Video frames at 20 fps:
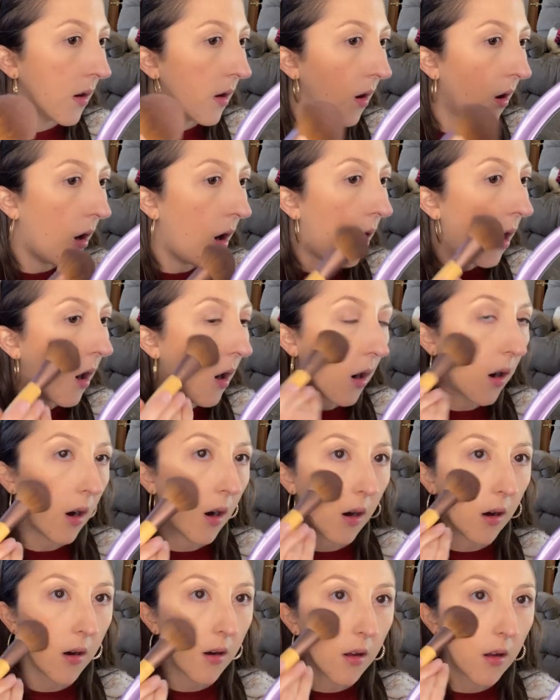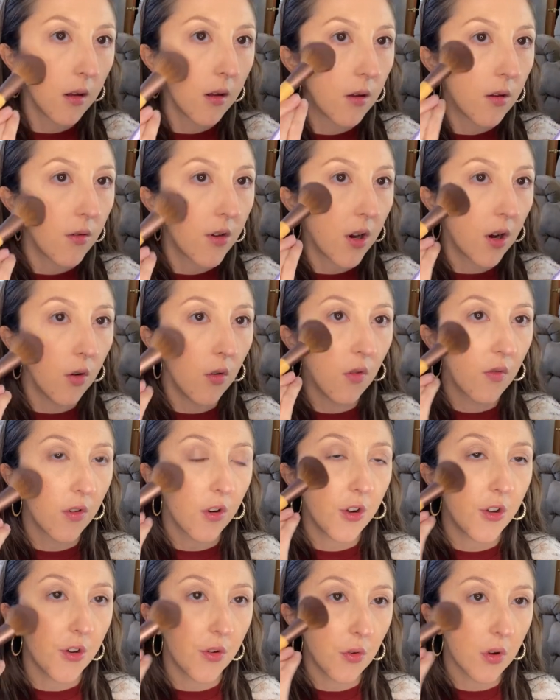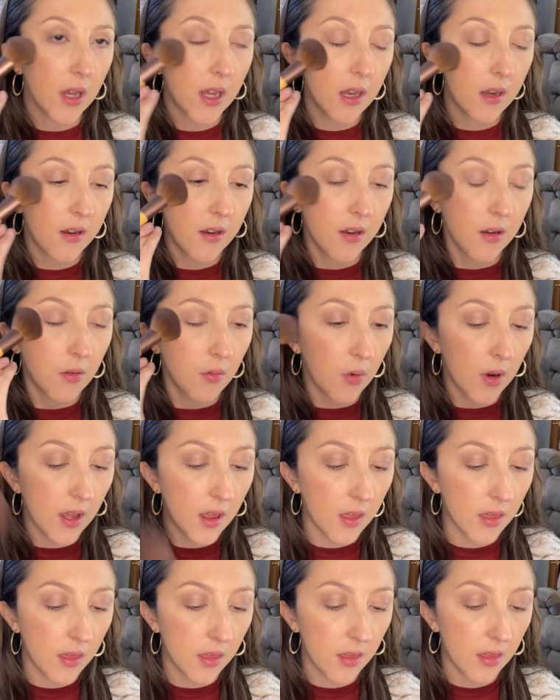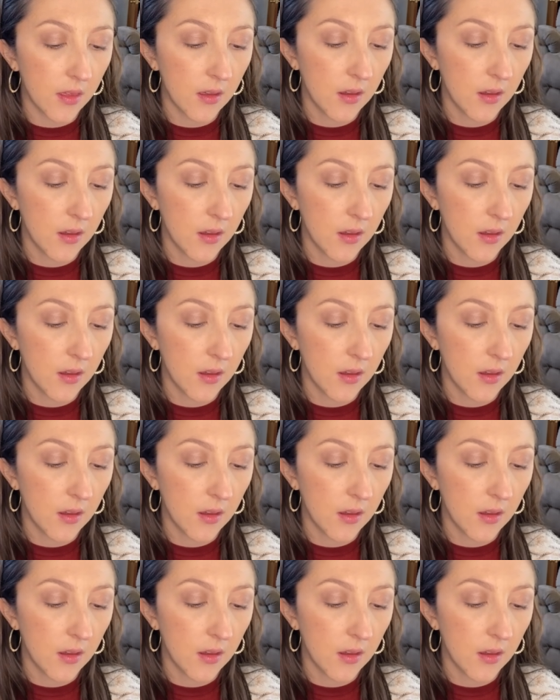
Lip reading: hard to overdo it with.